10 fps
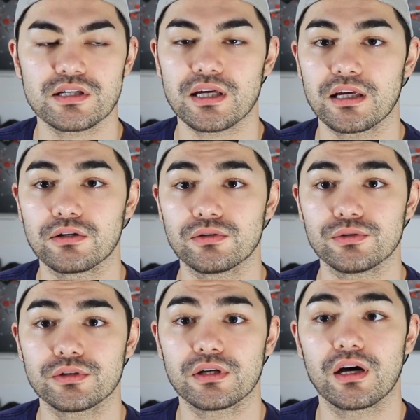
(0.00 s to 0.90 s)
It
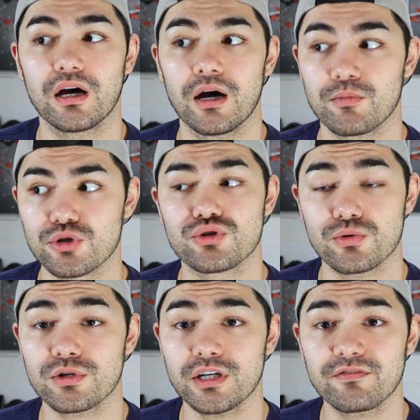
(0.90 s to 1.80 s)
healed a
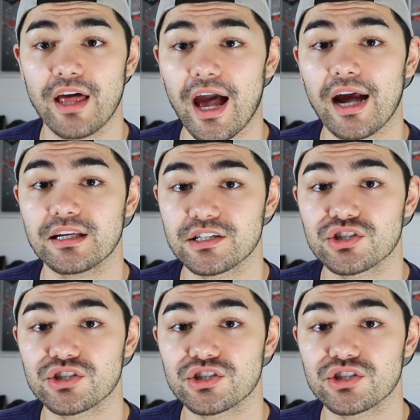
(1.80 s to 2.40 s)
majority of the acne